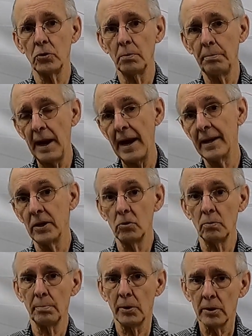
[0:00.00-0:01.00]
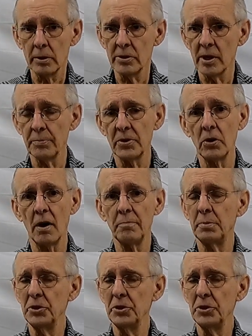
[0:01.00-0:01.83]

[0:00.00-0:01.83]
it'll bang, it'll burn something off,